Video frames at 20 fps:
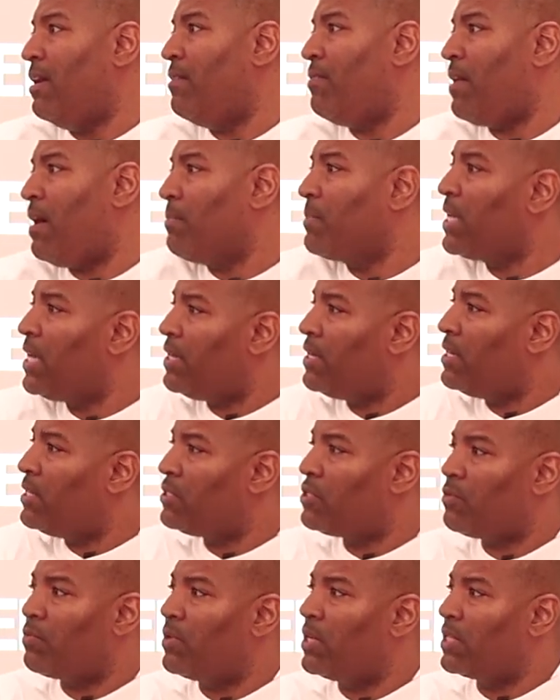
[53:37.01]
If I'm getting
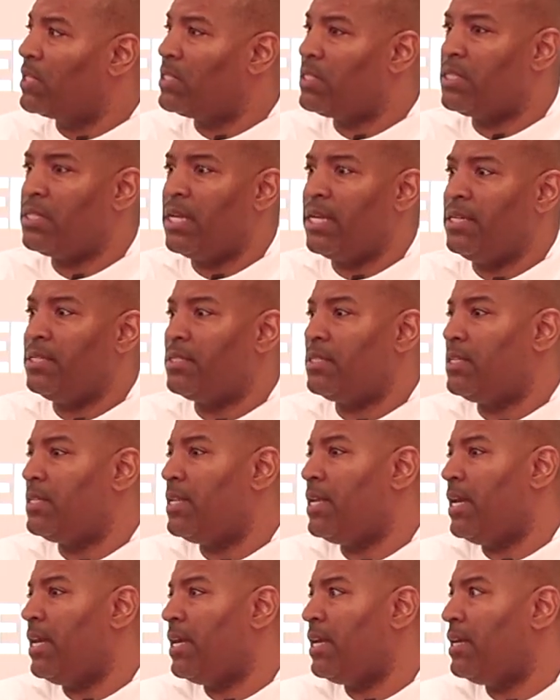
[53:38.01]
into real estate
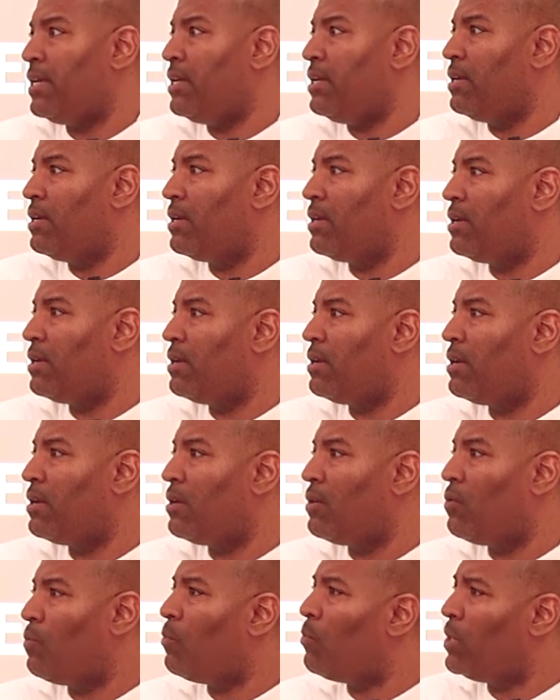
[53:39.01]
today,
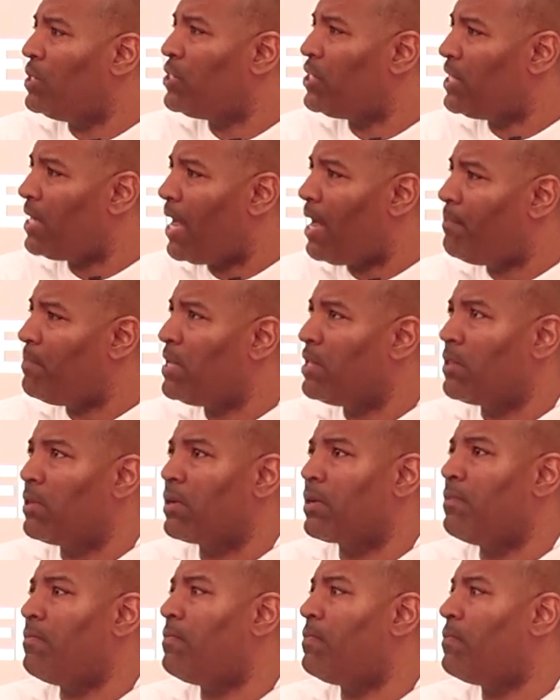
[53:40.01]
what should I be
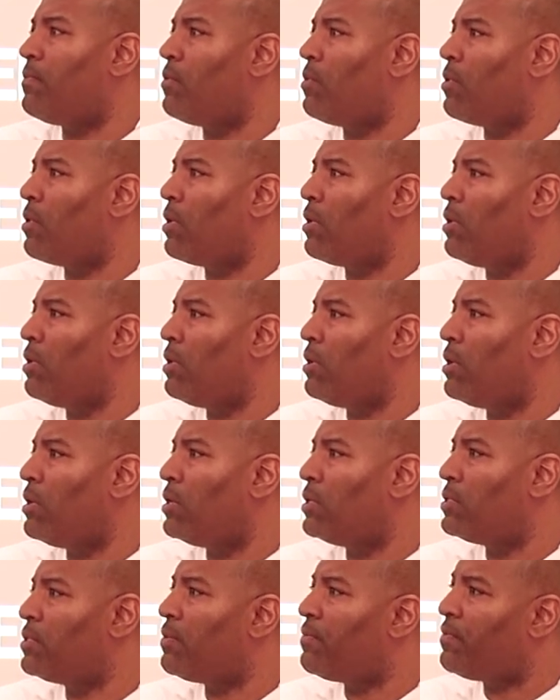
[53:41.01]
looking for
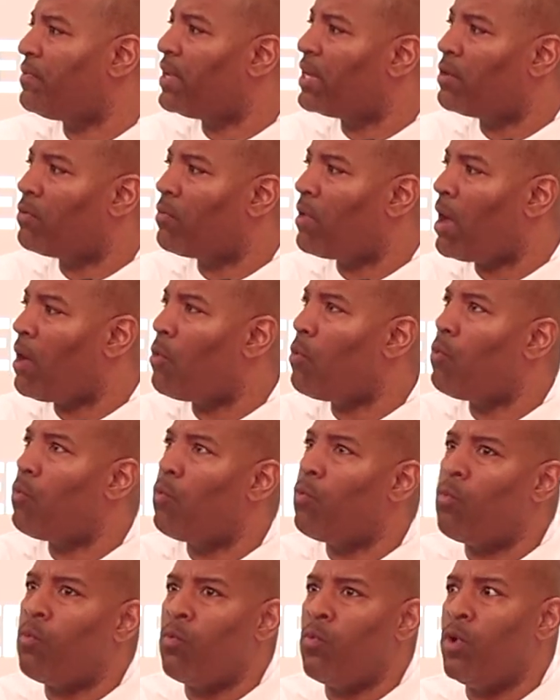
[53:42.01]
to figure out
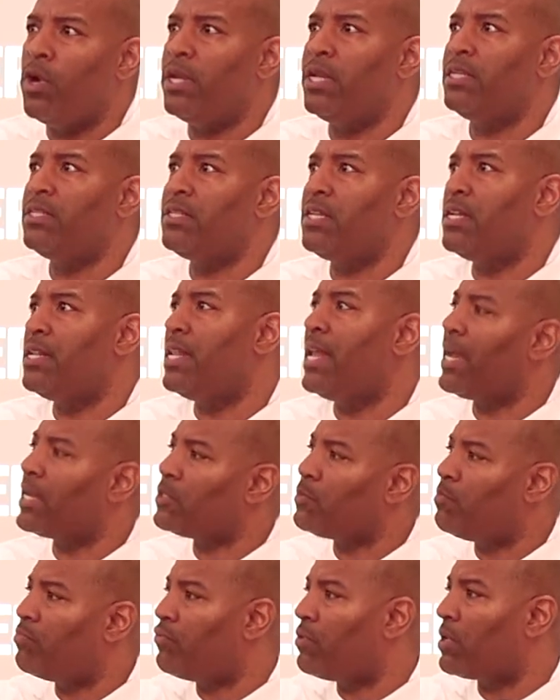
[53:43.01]
what is the
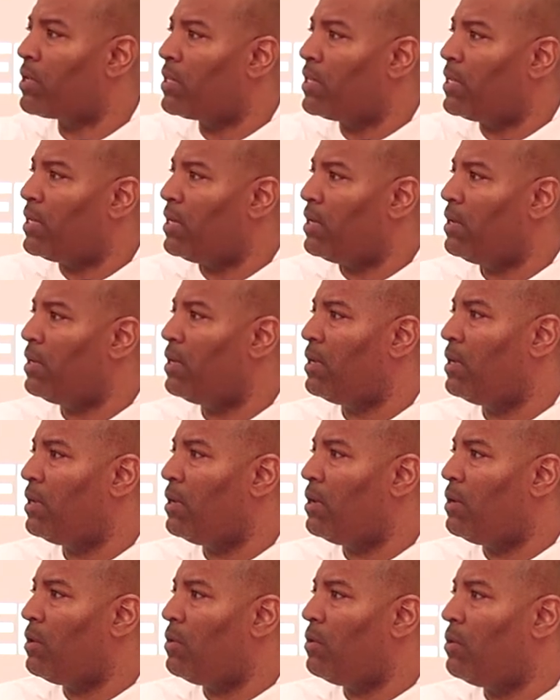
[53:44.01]
next Brooklyn?
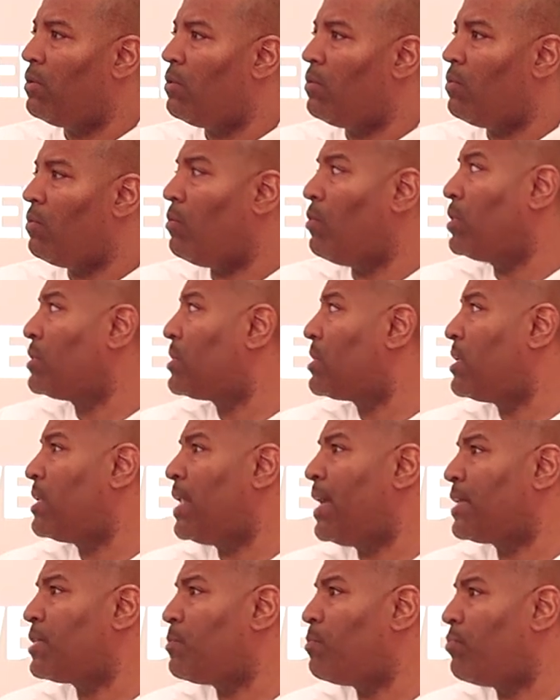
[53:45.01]
What's the
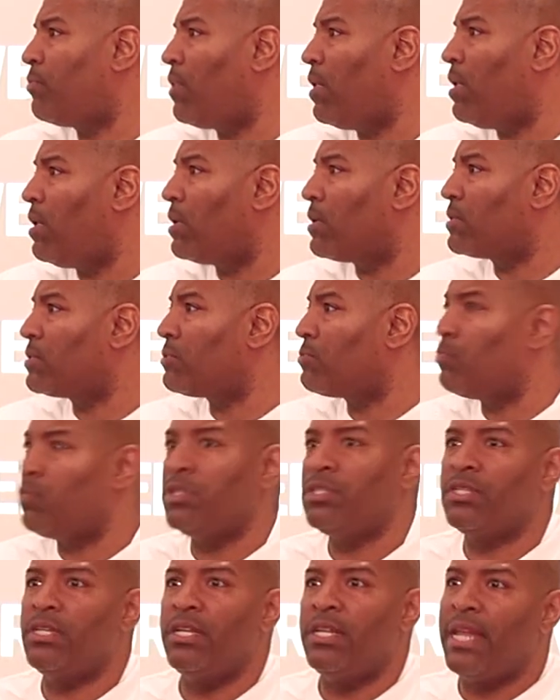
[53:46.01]
next Bronx?
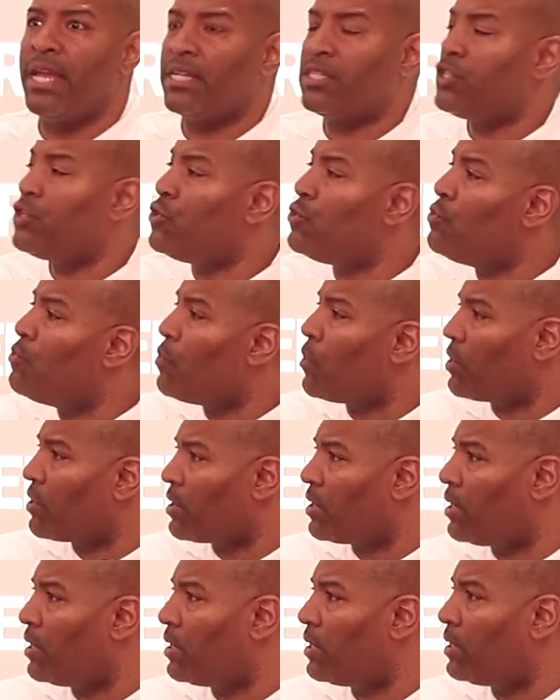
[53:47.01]
What's the next
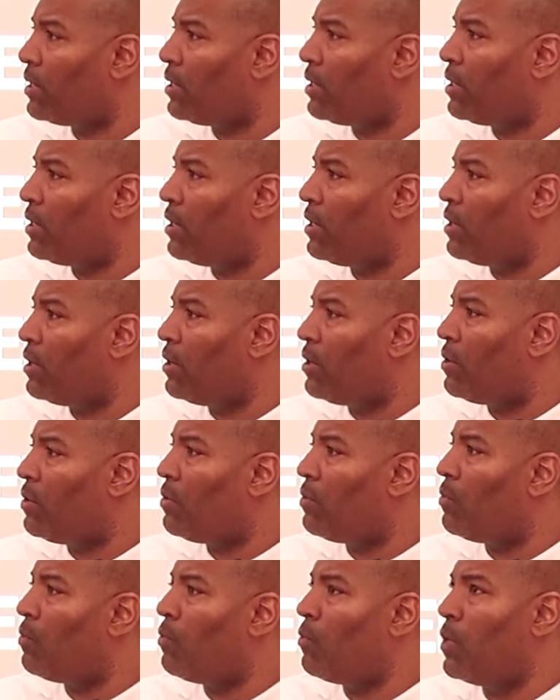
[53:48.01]
Newark?
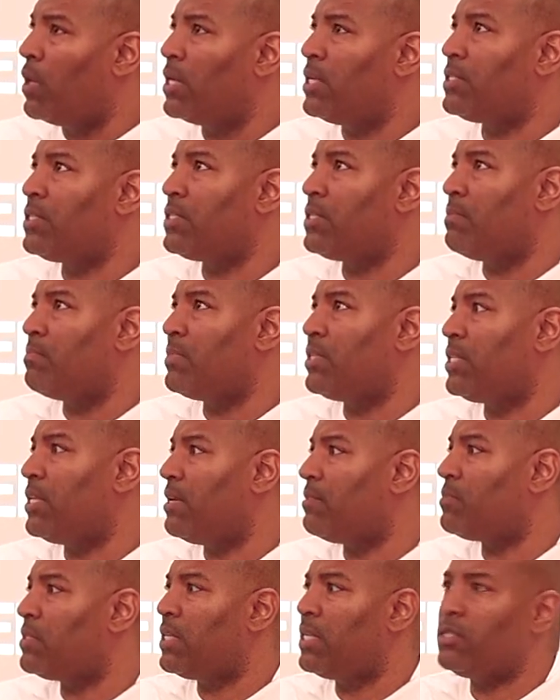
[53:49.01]
What are some
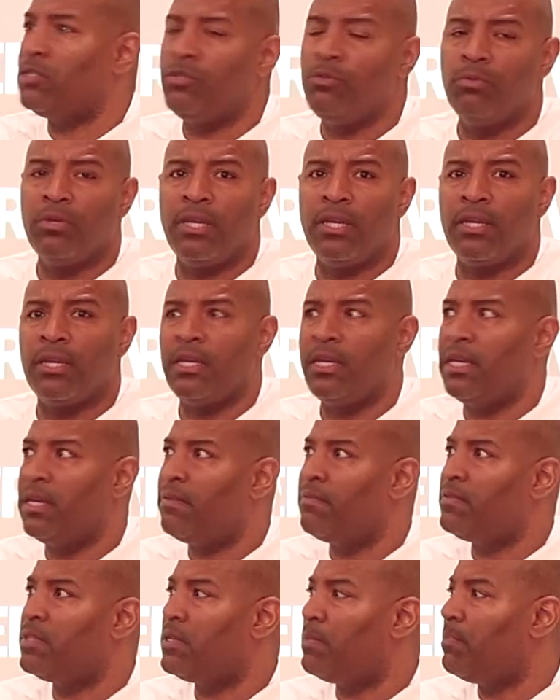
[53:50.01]
tips that you can
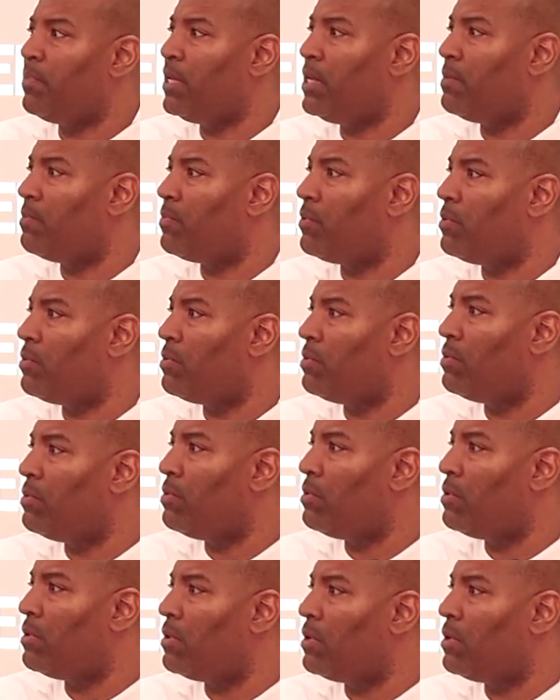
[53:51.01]
give to people